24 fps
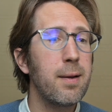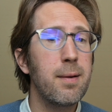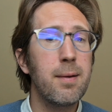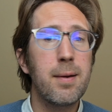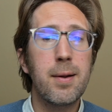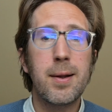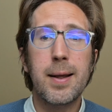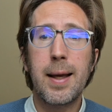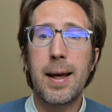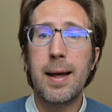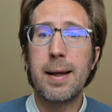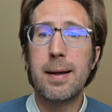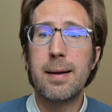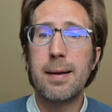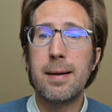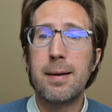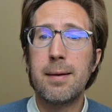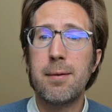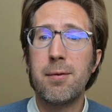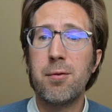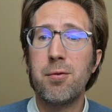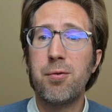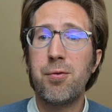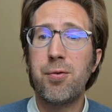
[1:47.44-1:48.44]
it
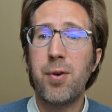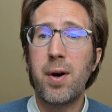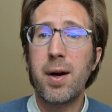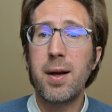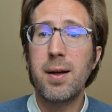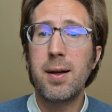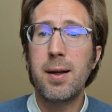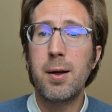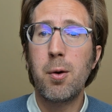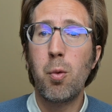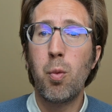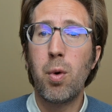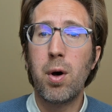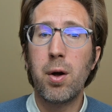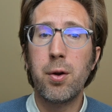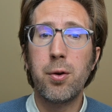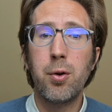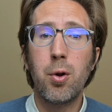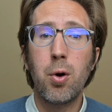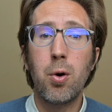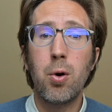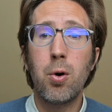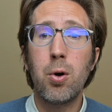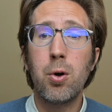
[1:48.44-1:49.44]
and finding
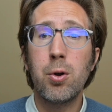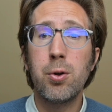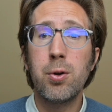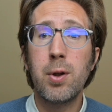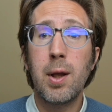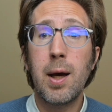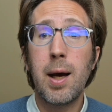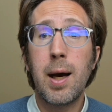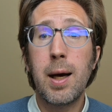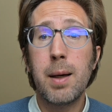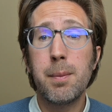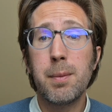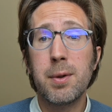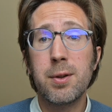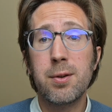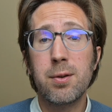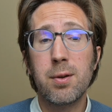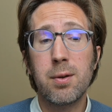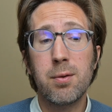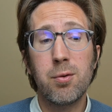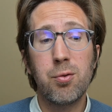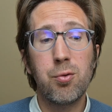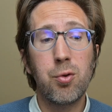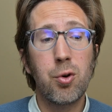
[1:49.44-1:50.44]
one on
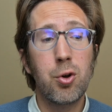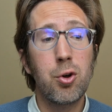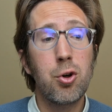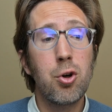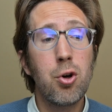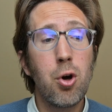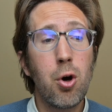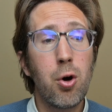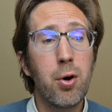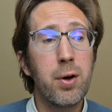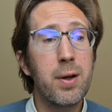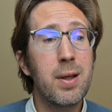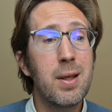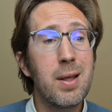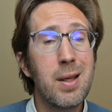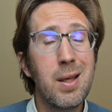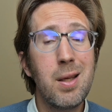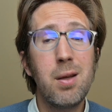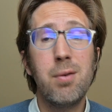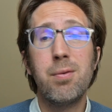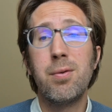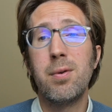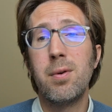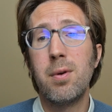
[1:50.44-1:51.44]
Amazon for not
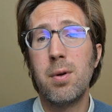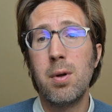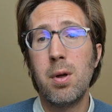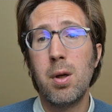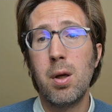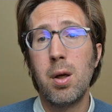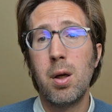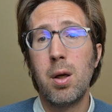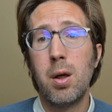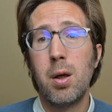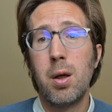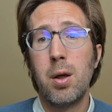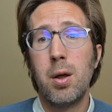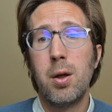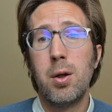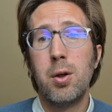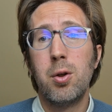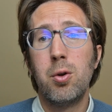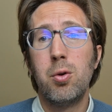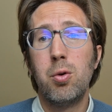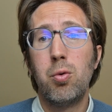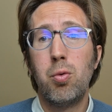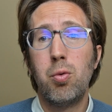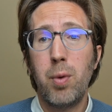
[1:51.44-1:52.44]
even
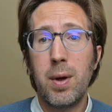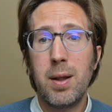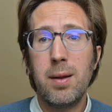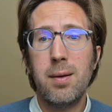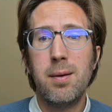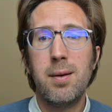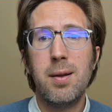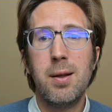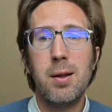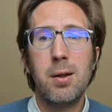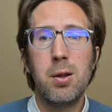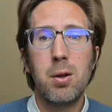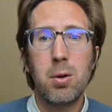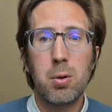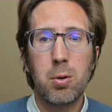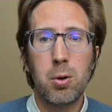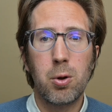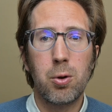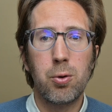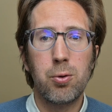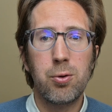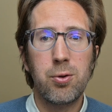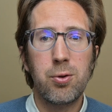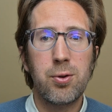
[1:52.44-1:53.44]
20
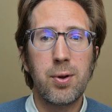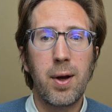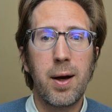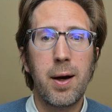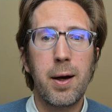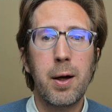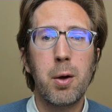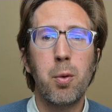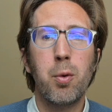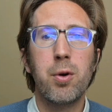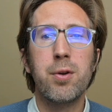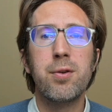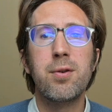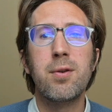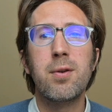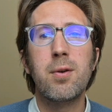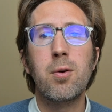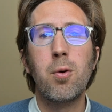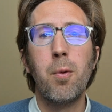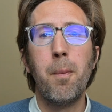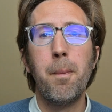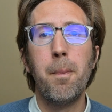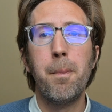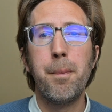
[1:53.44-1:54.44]
euros, I was
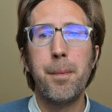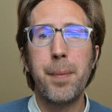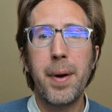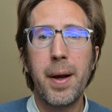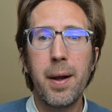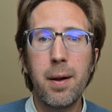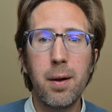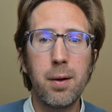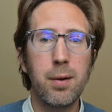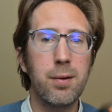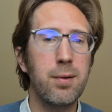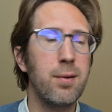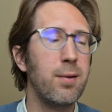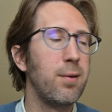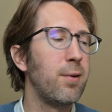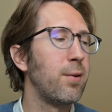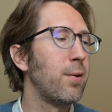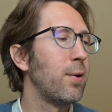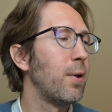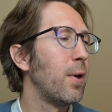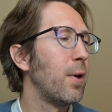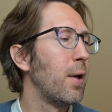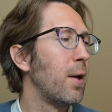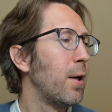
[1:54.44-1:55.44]
compelled
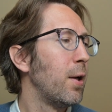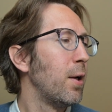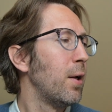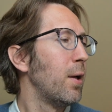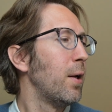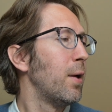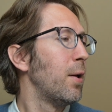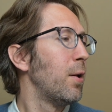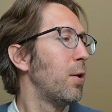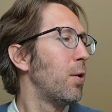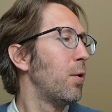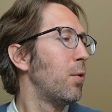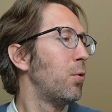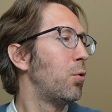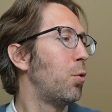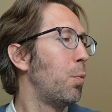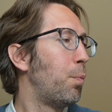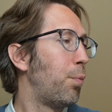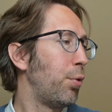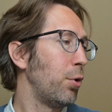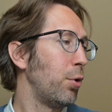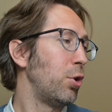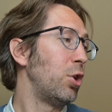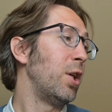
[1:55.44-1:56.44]
to
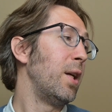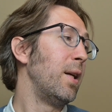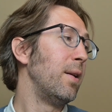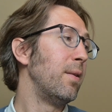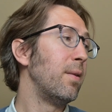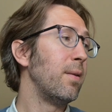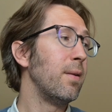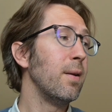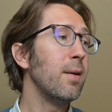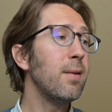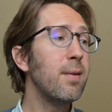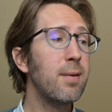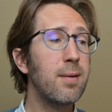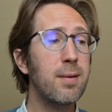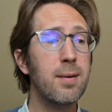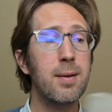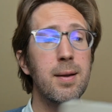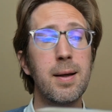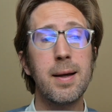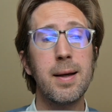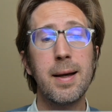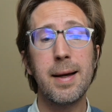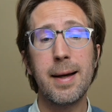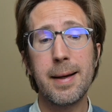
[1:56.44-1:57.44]
purchase
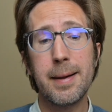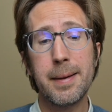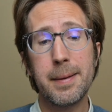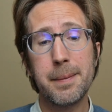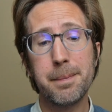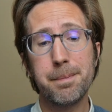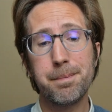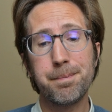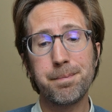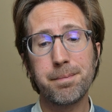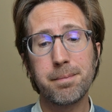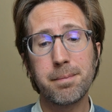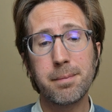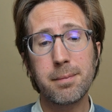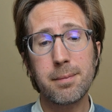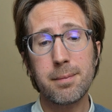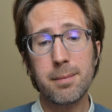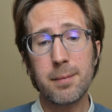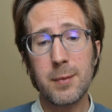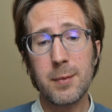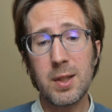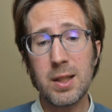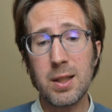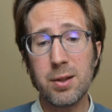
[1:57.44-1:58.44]
this. Um,
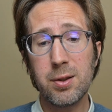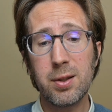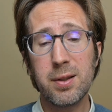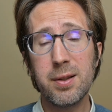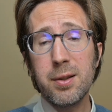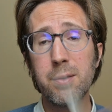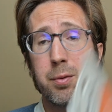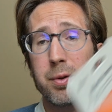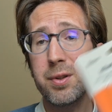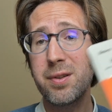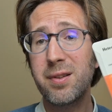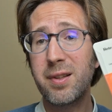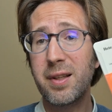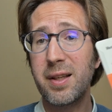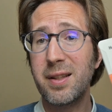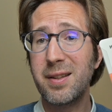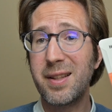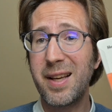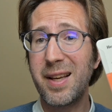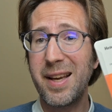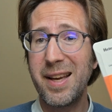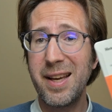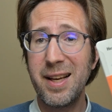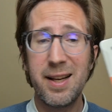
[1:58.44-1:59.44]
so this was the,
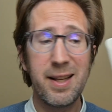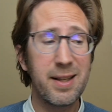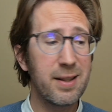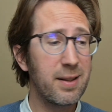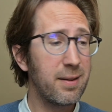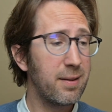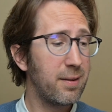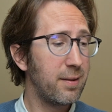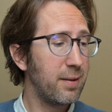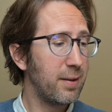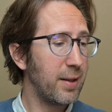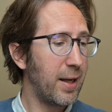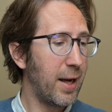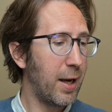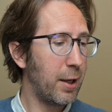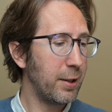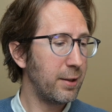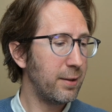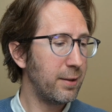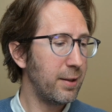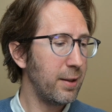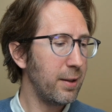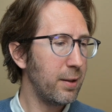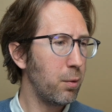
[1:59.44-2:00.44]
the helix. I
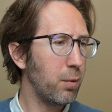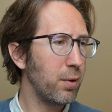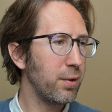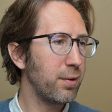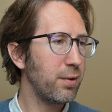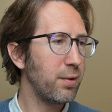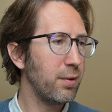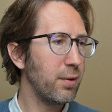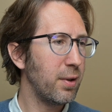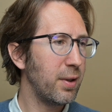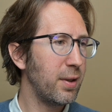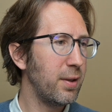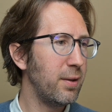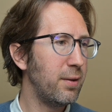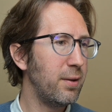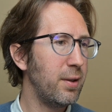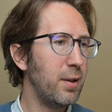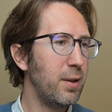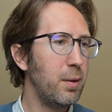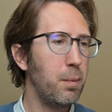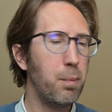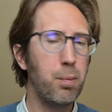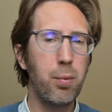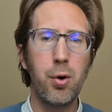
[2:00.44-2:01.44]
think it was
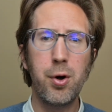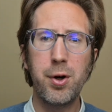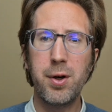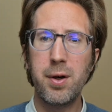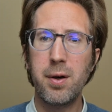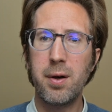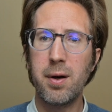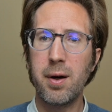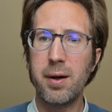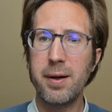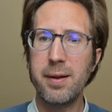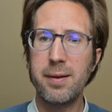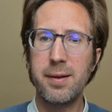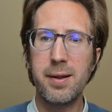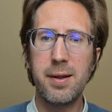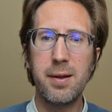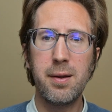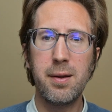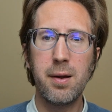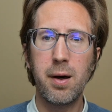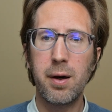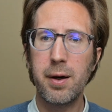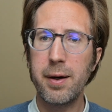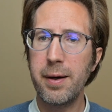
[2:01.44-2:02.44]

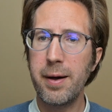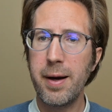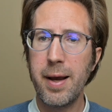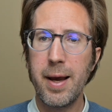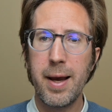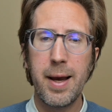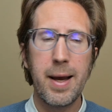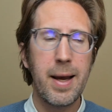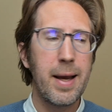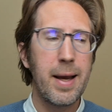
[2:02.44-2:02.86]
19.99.